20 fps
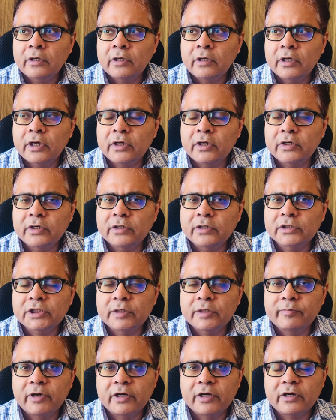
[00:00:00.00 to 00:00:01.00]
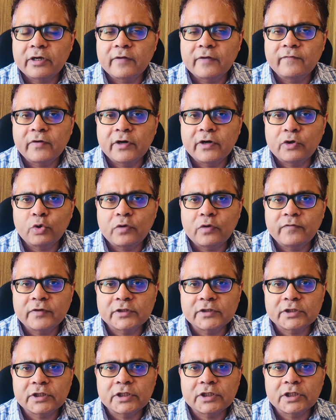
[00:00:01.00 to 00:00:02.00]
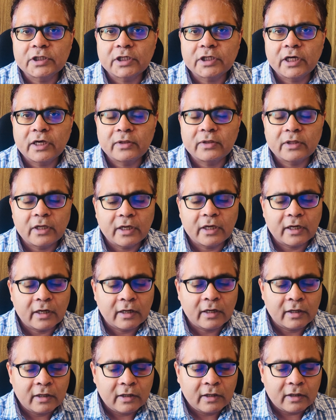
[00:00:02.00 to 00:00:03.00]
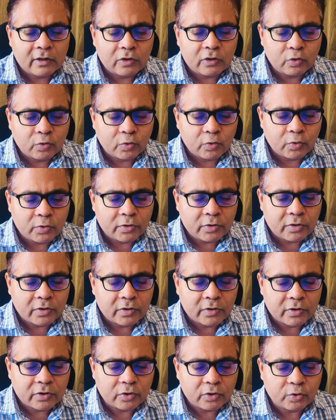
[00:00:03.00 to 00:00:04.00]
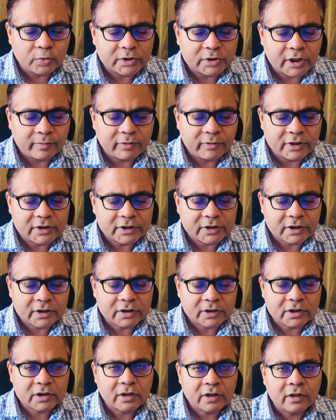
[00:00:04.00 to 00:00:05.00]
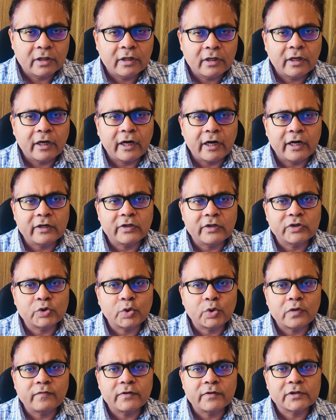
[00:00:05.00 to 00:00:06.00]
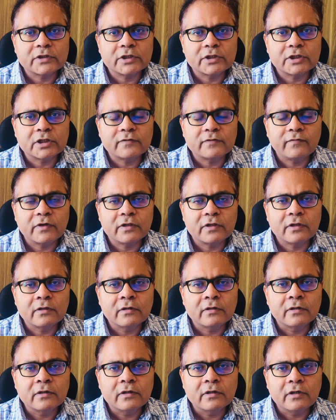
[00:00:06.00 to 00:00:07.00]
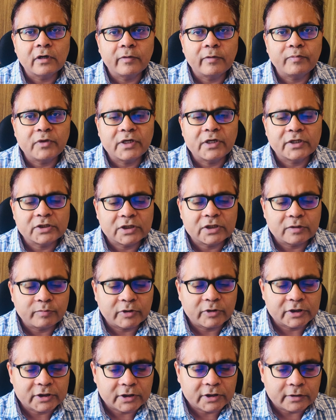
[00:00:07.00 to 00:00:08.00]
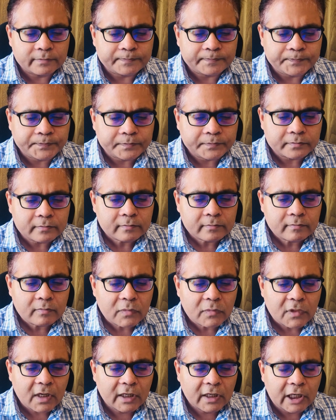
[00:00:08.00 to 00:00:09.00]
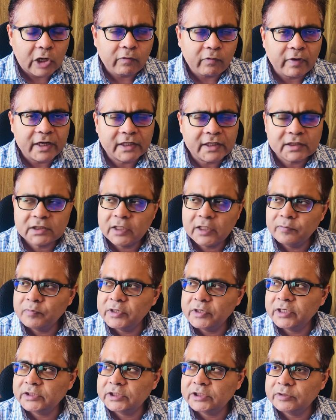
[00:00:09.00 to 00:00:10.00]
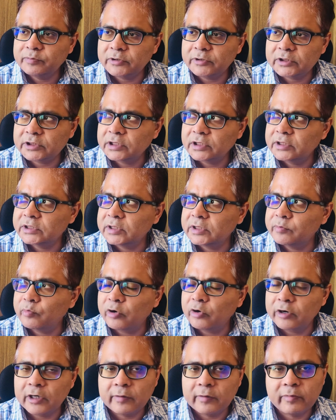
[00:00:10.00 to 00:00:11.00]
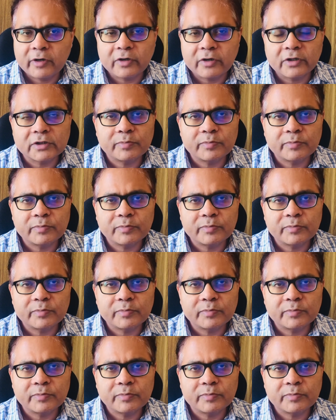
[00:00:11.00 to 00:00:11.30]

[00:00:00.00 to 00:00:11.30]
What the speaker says: internship at a different university, and there you could do some research at this university with a PhD person. Now, why I say PhD person is important, because